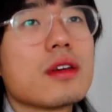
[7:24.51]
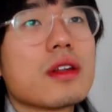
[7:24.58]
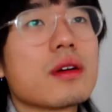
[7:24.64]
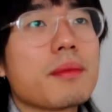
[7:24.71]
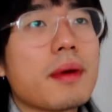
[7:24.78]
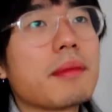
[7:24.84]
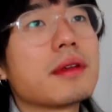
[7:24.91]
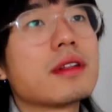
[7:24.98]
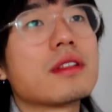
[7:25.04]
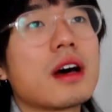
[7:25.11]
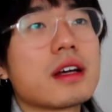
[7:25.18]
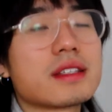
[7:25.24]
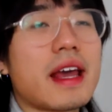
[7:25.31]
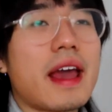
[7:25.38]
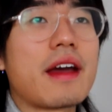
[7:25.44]
You know, maybe
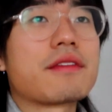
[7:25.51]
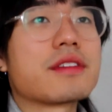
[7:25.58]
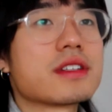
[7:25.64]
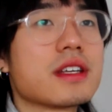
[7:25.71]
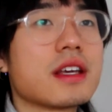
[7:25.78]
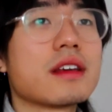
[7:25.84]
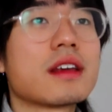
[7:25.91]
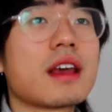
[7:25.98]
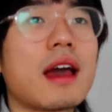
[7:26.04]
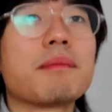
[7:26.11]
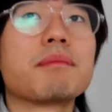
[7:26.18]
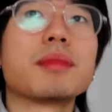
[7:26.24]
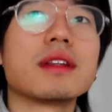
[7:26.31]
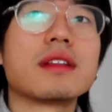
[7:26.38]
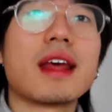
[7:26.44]
not everything
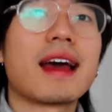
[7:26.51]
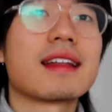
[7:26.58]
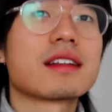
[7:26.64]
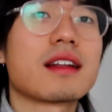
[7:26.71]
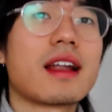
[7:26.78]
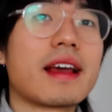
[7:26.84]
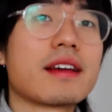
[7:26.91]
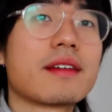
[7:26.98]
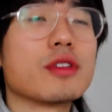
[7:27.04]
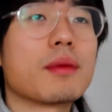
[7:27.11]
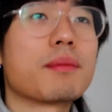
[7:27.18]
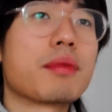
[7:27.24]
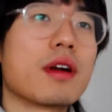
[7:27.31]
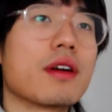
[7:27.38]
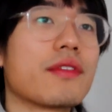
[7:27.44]
can be that like, you know,
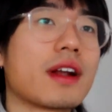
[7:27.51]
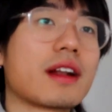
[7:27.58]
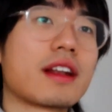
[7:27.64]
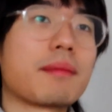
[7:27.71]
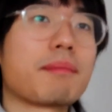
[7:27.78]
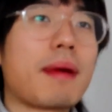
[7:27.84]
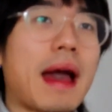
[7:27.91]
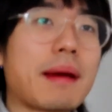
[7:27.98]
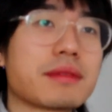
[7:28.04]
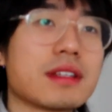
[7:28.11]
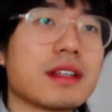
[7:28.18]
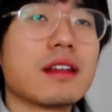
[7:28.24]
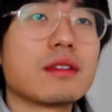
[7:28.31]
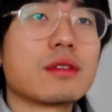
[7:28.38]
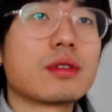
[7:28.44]
perfectly mapped
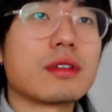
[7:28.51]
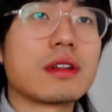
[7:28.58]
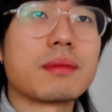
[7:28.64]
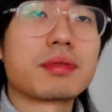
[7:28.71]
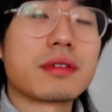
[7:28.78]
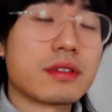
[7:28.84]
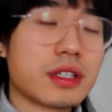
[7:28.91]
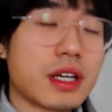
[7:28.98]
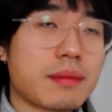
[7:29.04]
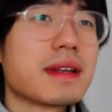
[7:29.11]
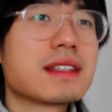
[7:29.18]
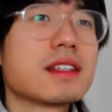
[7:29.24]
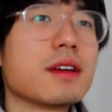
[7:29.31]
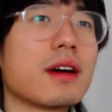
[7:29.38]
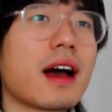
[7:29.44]
into the project.
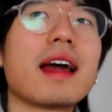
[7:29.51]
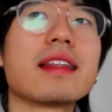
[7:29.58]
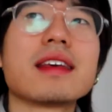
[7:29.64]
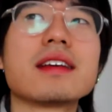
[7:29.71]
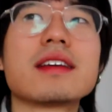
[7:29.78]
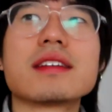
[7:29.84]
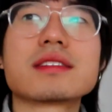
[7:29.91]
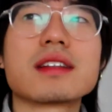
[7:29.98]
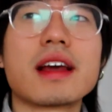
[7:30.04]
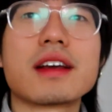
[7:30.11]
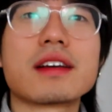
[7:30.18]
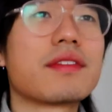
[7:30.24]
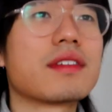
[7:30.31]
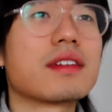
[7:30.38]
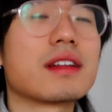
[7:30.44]
But still, I think it's like
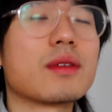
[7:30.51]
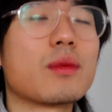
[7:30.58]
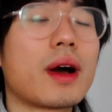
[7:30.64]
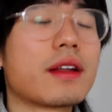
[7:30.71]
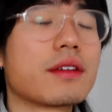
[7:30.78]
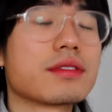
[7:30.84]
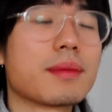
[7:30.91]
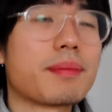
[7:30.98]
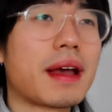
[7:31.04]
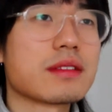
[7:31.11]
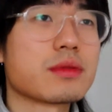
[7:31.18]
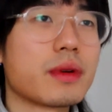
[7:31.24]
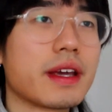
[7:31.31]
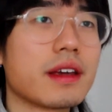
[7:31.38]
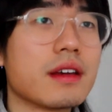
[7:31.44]
definitely one of the
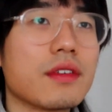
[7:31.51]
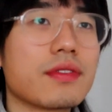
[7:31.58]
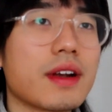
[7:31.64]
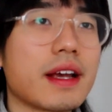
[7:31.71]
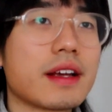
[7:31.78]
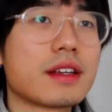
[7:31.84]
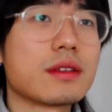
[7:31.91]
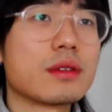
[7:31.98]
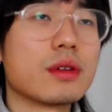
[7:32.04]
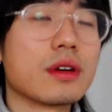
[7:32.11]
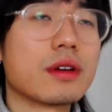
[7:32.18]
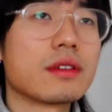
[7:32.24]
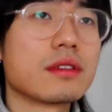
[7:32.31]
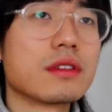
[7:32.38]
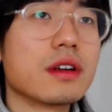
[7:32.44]
best way of like, you
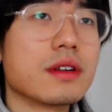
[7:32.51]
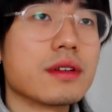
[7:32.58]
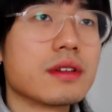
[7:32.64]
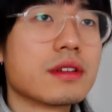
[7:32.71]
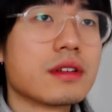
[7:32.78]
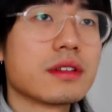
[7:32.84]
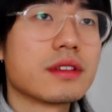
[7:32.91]
know, learn